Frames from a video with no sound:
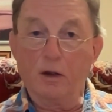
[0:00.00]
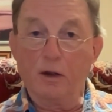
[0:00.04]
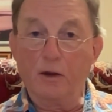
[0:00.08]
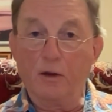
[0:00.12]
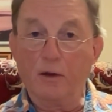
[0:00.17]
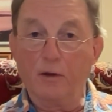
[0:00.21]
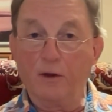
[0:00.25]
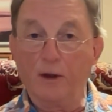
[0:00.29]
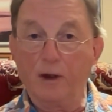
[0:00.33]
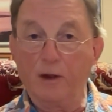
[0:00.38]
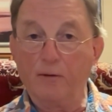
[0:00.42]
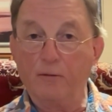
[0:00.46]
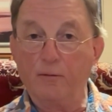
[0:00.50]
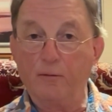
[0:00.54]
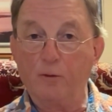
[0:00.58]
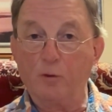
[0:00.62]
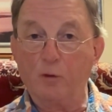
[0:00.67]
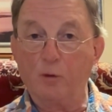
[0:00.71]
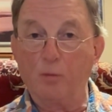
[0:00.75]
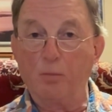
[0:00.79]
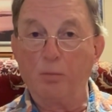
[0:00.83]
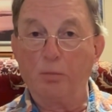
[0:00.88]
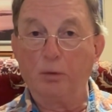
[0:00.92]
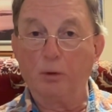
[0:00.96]

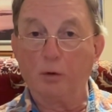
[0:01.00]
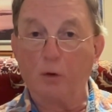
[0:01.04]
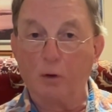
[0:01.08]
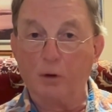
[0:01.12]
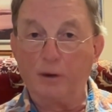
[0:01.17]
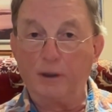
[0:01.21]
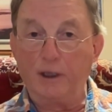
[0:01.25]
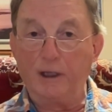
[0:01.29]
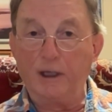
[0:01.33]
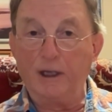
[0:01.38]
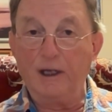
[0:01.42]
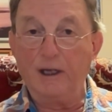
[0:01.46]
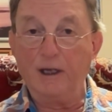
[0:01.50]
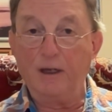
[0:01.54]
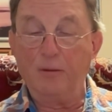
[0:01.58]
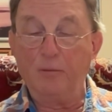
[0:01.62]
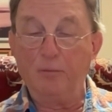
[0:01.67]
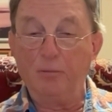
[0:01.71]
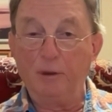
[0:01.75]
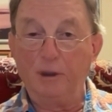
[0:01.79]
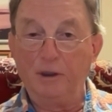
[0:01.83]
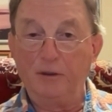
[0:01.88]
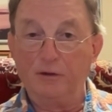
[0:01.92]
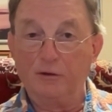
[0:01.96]
Therefore, blocking
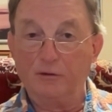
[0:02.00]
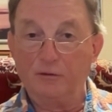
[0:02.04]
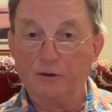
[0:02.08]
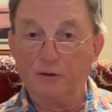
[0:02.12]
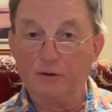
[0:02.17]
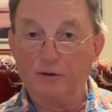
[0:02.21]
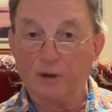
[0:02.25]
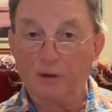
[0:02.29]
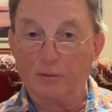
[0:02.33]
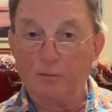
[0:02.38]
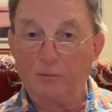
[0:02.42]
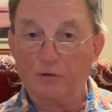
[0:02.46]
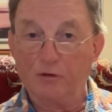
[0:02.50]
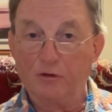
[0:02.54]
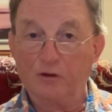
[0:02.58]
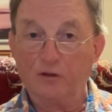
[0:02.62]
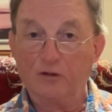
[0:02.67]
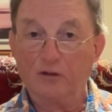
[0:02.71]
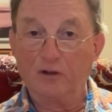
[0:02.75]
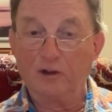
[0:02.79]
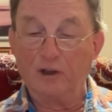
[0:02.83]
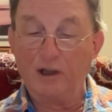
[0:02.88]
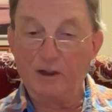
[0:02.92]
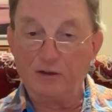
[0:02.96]
beta
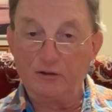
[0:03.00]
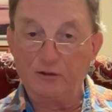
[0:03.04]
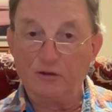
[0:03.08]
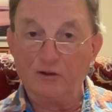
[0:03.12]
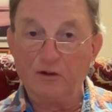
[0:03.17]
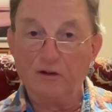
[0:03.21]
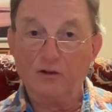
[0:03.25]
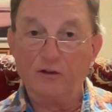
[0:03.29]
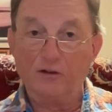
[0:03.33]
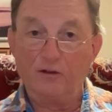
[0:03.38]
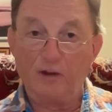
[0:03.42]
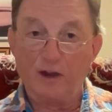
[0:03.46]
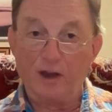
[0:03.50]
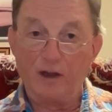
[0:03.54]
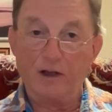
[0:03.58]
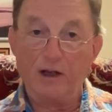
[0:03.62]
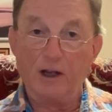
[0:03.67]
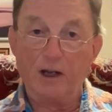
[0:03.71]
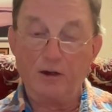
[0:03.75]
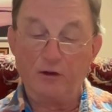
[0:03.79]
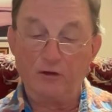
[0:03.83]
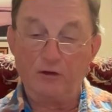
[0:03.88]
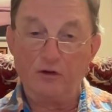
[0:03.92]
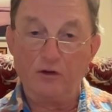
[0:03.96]
receptors lessens that
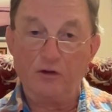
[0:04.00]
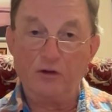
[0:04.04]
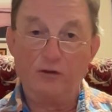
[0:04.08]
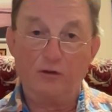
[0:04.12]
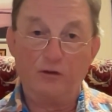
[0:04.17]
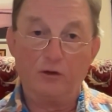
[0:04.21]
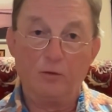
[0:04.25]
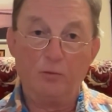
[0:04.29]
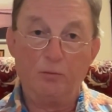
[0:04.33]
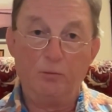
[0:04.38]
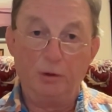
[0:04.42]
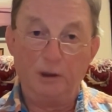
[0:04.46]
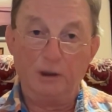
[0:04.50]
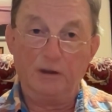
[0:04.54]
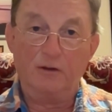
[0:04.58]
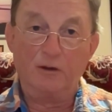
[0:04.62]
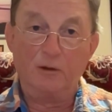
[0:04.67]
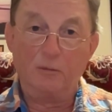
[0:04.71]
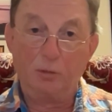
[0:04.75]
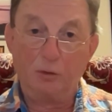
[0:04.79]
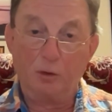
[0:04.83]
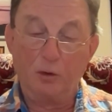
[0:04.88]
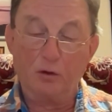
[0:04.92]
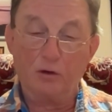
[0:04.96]
action. So,
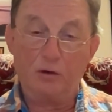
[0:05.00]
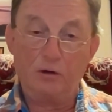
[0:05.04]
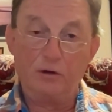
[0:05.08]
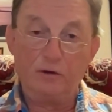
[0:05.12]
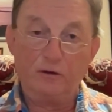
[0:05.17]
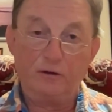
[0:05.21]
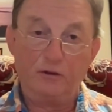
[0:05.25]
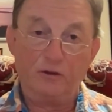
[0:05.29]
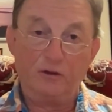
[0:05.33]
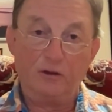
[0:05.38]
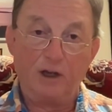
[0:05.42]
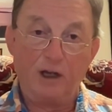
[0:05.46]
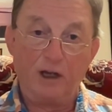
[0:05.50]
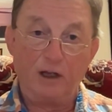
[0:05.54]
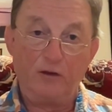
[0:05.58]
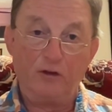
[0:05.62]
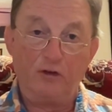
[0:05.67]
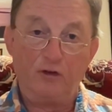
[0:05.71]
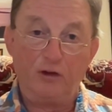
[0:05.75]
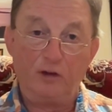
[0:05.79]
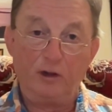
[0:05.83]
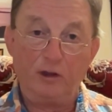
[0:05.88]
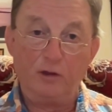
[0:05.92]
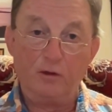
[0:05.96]
beta blockers
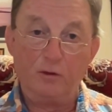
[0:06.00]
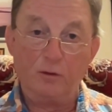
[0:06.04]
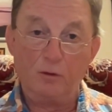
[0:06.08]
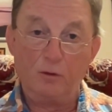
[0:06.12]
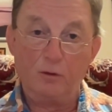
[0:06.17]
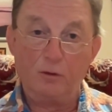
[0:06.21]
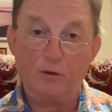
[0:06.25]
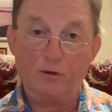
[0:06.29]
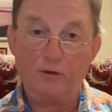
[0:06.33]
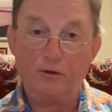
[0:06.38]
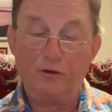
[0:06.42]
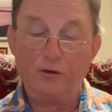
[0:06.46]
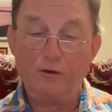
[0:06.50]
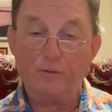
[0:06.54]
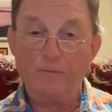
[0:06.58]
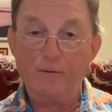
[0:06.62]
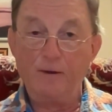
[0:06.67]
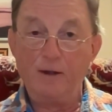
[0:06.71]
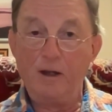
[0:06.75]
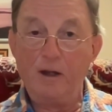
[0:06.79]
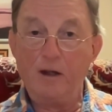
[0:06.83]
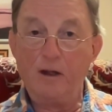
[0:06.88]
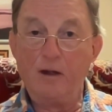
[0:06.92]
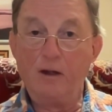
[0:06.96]
actually cause
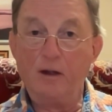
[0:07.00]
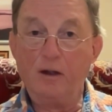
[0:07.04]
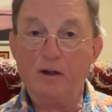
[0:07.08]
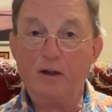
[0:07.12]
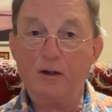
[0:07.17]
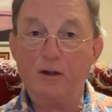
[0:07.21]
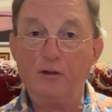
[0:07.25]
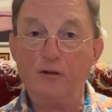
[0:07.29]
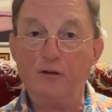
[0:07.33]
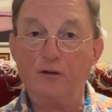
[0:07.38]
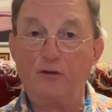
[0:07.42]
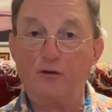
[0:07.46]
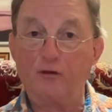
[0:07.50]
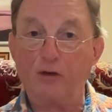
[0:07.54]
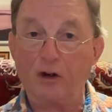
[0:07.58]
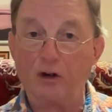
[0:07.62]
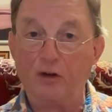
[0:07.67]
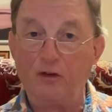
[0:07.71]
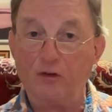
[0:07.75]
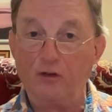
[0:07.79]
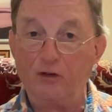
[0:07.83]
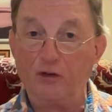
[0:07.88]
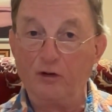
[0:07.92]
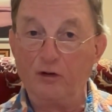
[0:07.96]

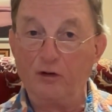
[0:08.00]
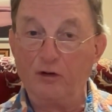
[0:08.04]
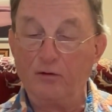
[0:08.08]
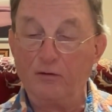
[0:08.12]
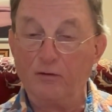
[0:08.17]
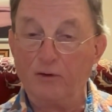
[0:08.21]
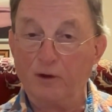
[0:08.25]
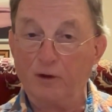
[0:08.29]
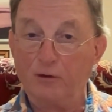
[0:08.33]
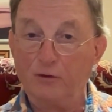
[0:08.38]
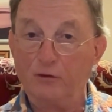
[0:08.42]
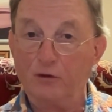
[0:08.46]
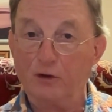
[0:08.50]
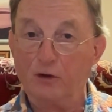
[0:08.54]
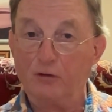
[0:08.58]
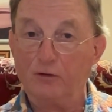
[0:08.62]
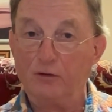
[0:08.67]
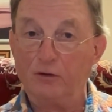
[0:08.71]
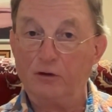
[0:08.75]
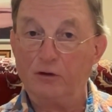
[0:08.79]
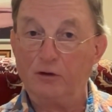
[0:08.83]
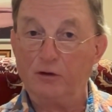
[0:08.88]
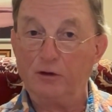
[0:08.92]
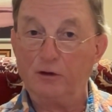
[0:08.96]
constriction of those
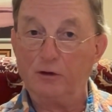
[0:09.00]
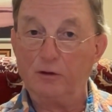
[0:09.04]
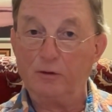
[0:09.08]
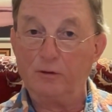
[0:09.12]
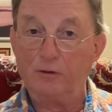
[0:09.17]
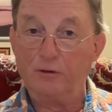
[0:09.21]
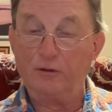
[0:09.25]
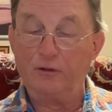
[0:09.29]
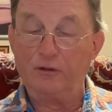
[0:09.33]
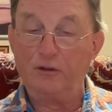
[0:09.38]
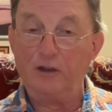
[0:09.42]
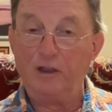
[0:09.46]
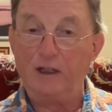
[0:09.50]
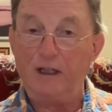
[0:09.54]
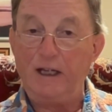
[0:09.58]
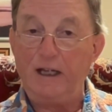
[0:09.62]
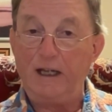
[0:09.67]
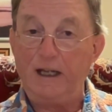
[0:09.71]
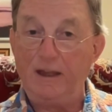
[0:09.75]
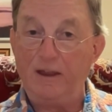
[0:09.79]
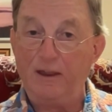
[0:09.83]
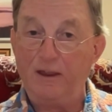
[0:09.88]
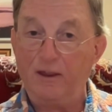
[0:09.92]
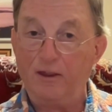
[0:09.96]
arterioles
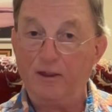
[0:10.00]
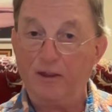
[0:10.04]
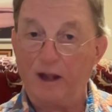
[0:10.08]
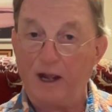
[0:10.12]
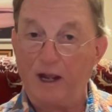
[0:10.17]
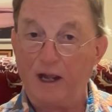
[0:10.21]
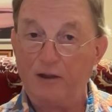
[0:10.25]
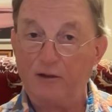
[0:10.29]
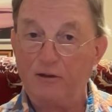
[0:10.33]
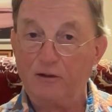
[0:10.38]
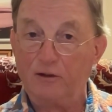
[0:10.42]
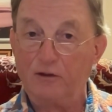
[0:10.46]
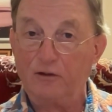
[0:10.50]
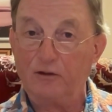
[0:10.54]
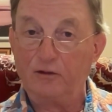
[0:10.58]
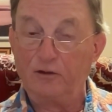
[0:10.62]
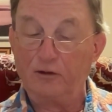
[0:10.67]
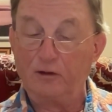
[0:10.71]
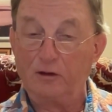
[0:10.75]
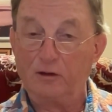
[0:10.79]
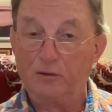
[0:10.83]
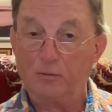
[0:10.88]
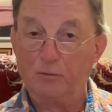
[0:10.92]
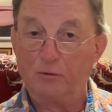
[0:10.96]
in that
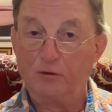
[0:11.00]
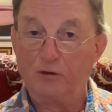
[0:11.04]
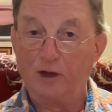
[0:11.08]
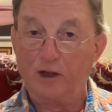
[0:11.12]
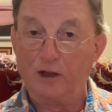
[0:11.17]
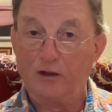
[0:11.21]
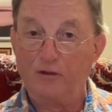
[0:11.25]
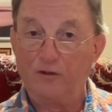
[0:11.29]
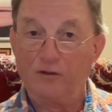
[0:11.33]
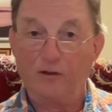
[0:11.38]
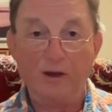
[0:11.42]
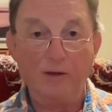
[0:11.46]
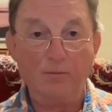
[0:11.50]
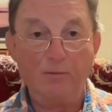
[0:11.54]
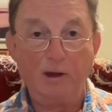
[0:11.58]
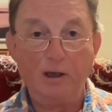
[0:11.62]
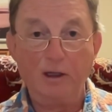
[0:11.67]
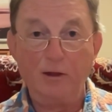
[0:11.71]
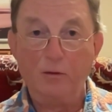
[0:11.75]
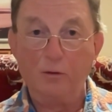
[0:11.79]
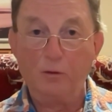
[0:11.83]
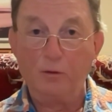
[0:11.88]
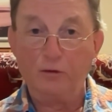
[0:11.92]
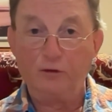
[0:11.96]
circumstance. They may
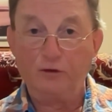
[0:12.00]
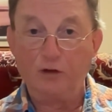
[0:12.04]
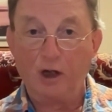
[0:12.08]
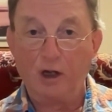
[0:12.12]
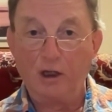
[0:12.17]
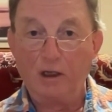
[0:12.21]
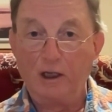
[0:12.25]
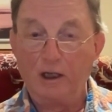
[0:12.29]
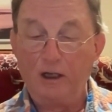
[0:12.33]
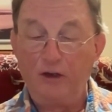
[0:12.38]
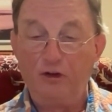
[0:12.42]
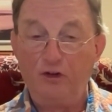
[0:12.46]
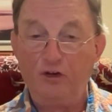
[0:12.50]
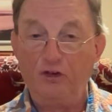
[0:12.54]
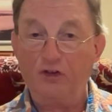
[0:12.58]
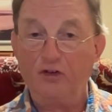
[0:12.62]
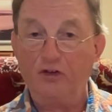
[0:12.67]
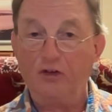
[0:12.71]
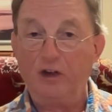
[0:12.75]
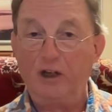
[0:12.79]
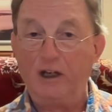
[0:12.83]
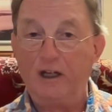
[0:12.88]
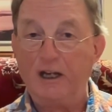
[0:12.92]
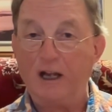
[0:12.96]
cause
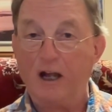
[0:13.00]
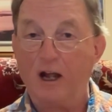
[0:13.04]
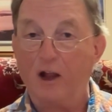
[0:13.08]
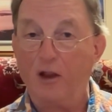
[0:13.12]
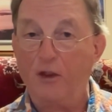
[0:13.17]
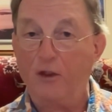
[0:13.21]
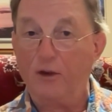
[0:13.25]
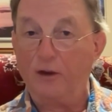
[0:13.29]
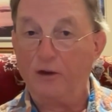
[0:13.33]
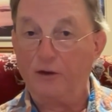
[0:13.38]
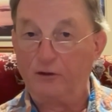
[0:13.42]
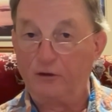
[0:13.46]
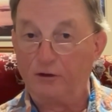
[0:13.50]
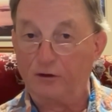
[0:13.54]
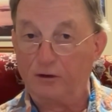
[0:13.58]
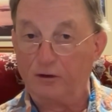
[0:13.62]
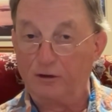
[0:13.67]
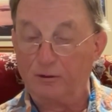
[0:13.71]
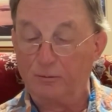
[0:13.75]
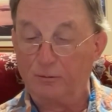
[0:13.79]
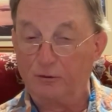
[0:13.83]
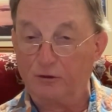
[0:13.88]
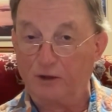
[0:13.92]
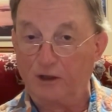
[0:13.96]
dilation in other
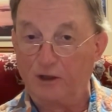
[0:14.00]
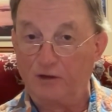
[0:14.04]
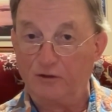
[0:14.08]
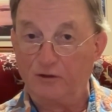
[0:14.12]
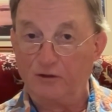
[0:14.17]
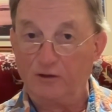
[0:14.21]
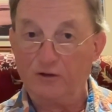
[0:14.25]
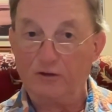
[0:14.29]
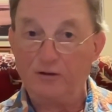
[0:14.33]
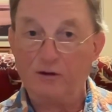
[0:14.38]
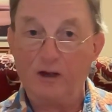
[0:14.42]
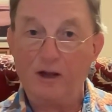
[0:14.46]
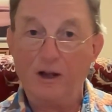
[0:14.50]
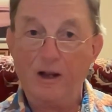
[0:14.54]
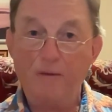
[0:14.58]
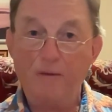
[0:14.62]
circumstances,